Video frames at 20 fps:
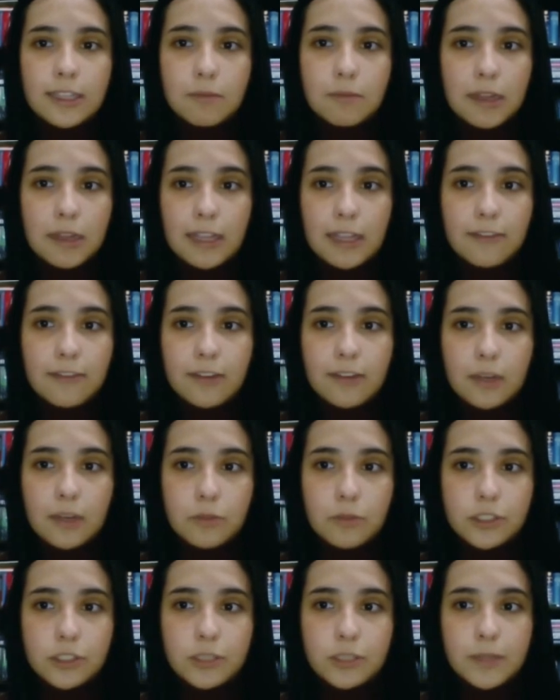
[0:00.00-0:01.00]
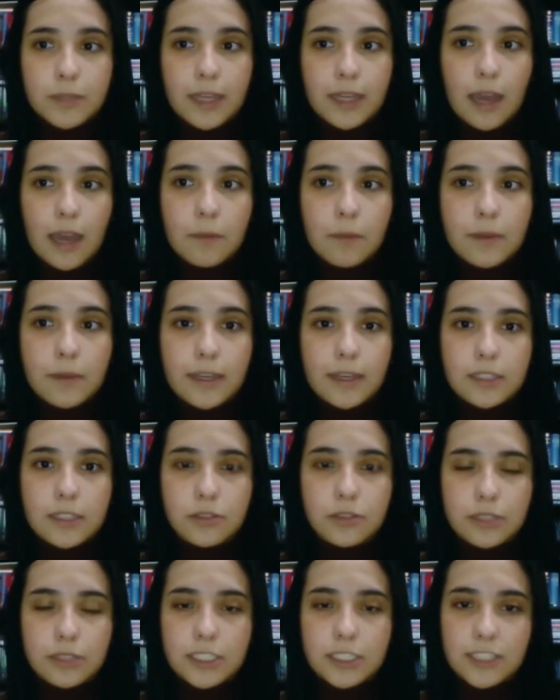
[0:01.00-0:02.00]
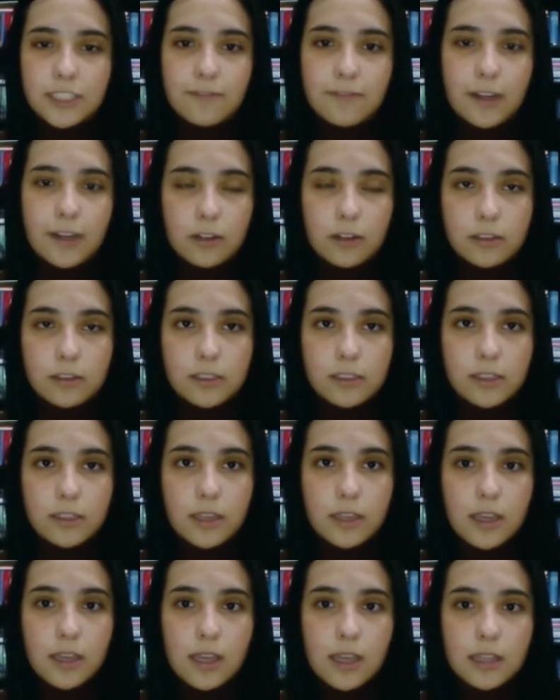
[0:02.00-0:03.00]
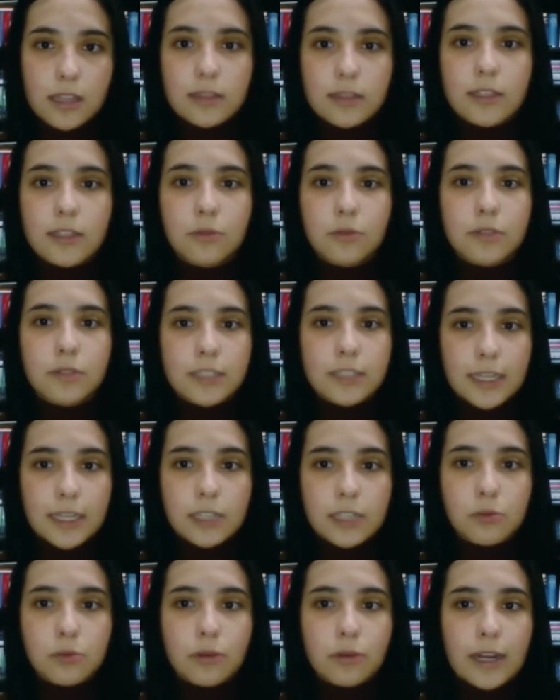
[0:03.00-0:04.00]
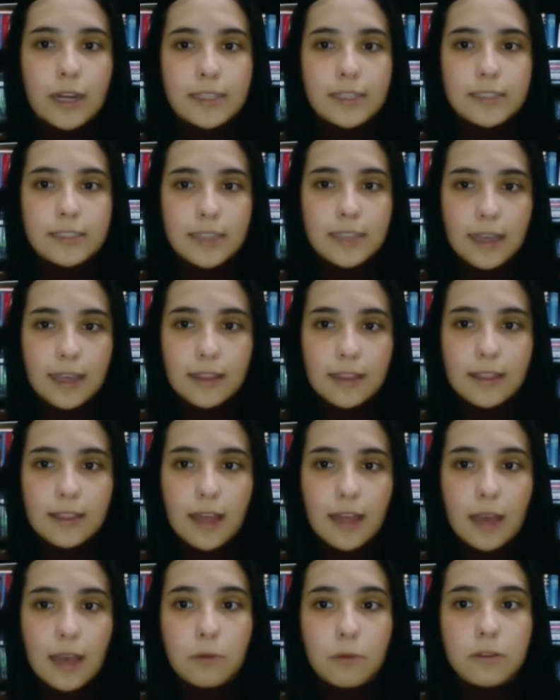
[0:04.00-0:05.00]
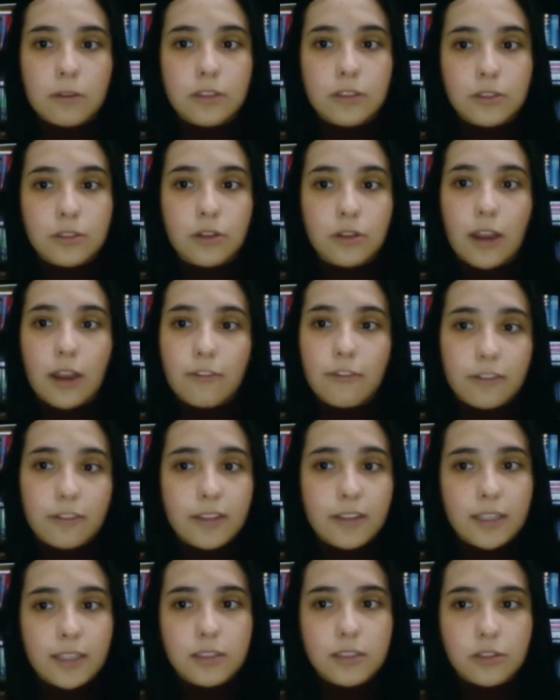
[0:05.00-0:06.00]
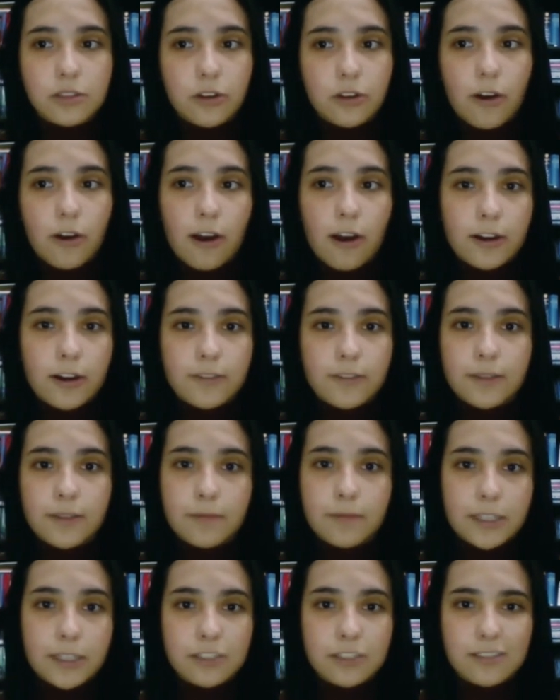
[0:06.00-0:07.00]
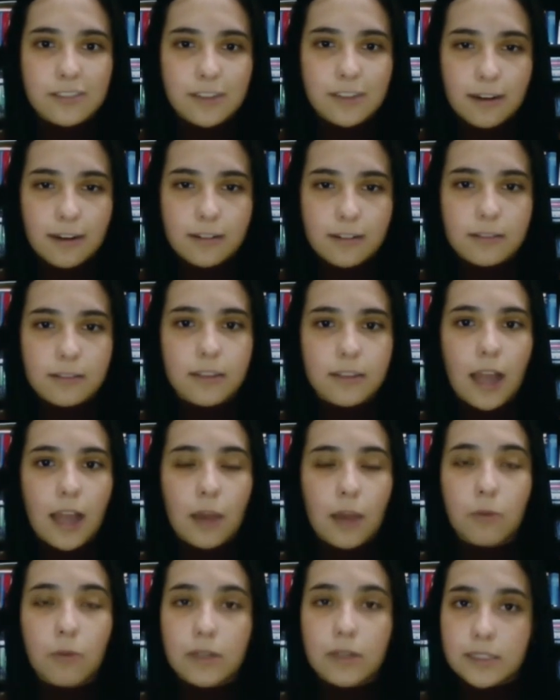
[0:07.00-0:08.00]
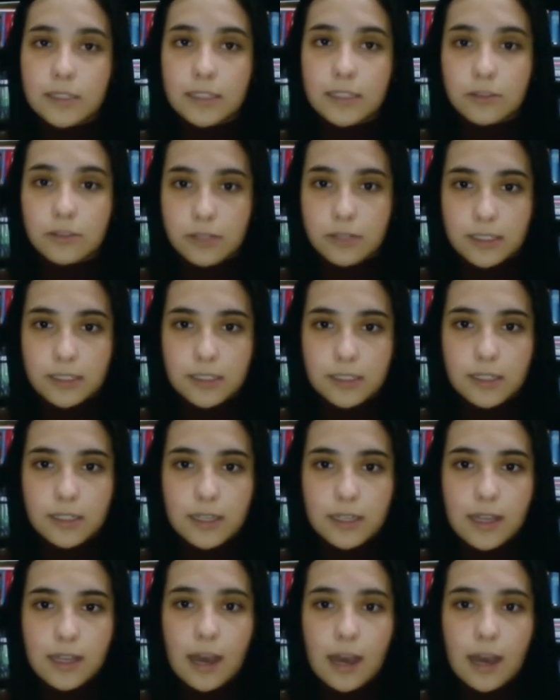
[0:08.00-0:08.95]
life anymore to be happy and to achieve my goals. There were days where I said I will do everything to go out of the vicious cycle I was into it. I ate